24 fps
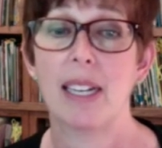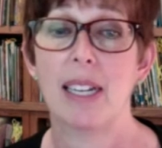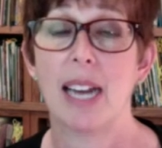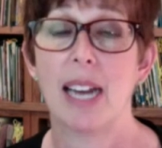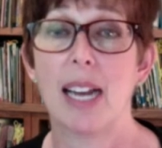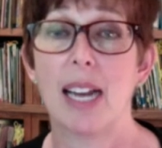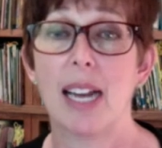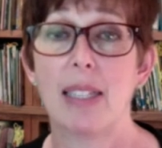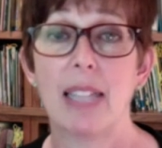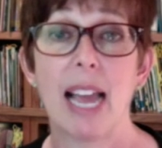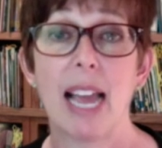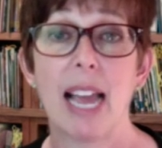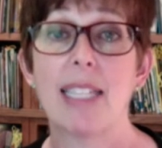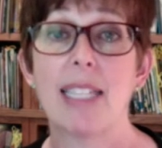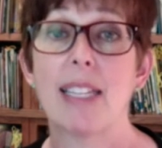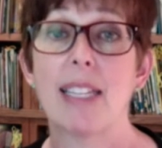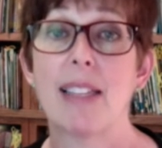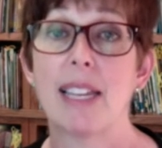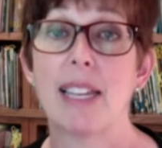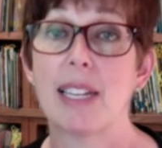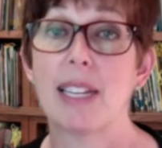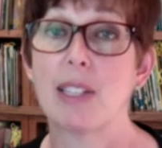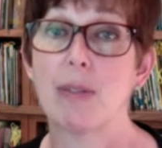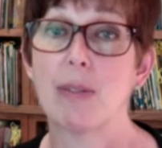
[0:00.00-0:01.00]
lots of
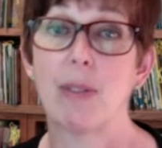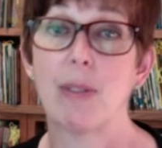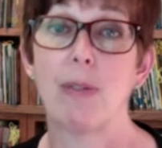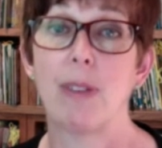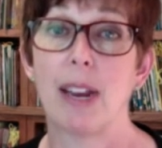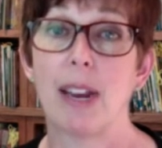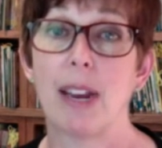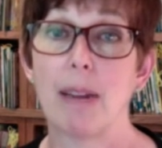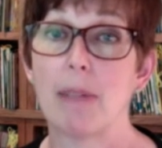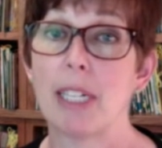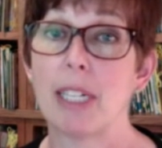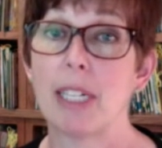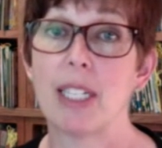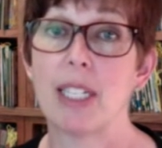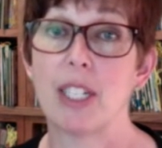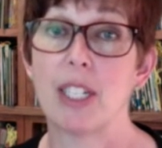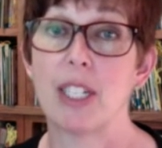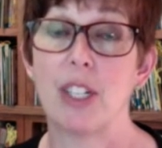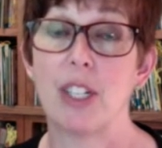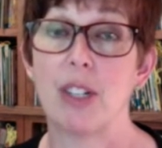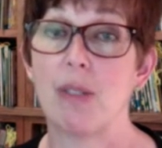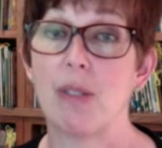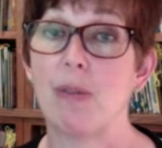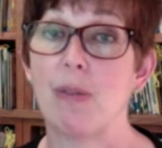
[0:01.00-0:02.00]
things for families
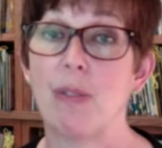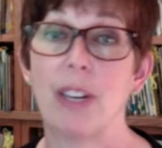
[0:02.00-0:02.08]
to do